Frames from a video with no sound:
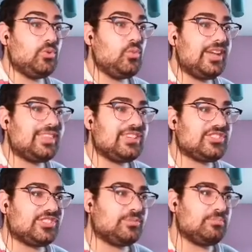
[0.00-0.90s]
The way they
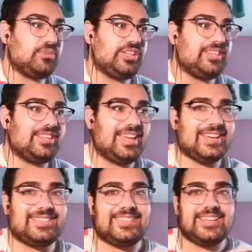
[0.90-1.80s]
just spread their
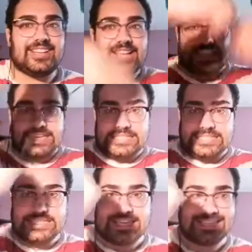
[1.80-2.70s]
legs and they're like,
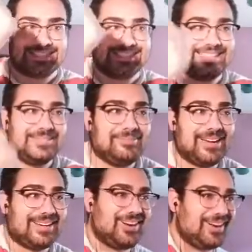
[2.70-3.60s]
yes,
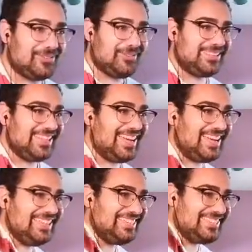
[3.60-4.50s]
my god, what the
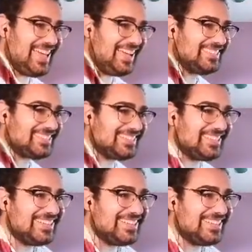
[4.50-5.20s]
hell is that?